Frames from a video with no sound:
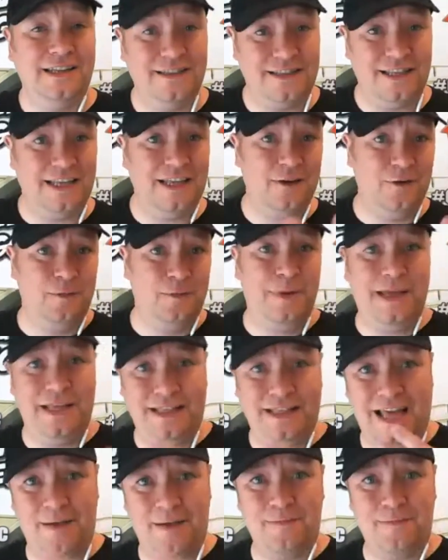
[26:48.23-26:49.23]
I didn't think it would
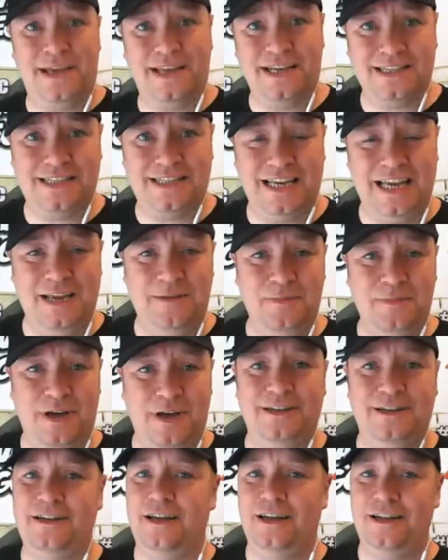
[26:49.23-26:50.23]
be that big a team.
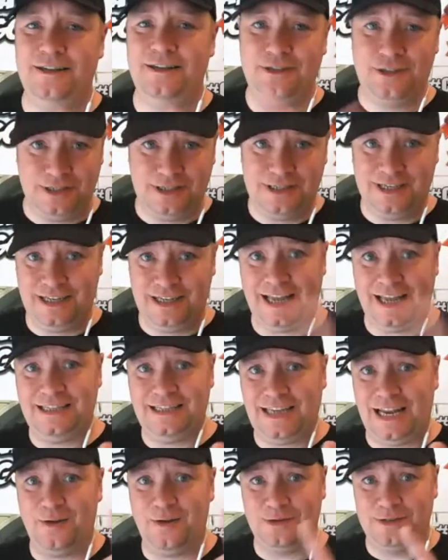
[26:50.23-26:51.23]
And just in
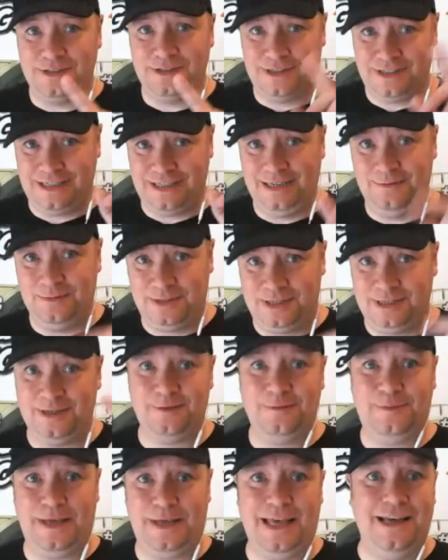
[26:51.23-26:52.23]
case anyone seems to
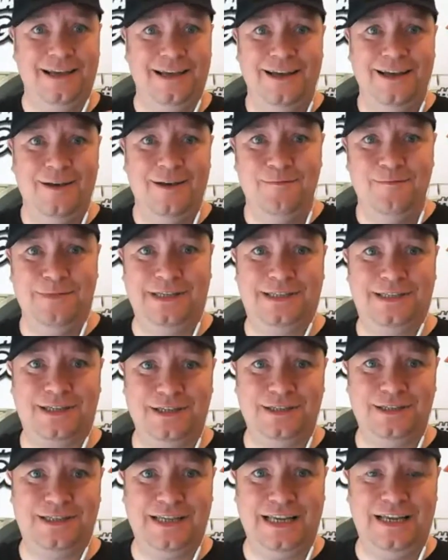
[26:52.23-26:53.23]
get
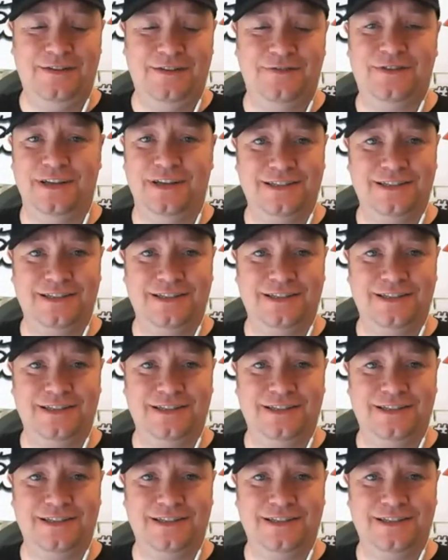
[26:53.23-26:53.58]
misconceived,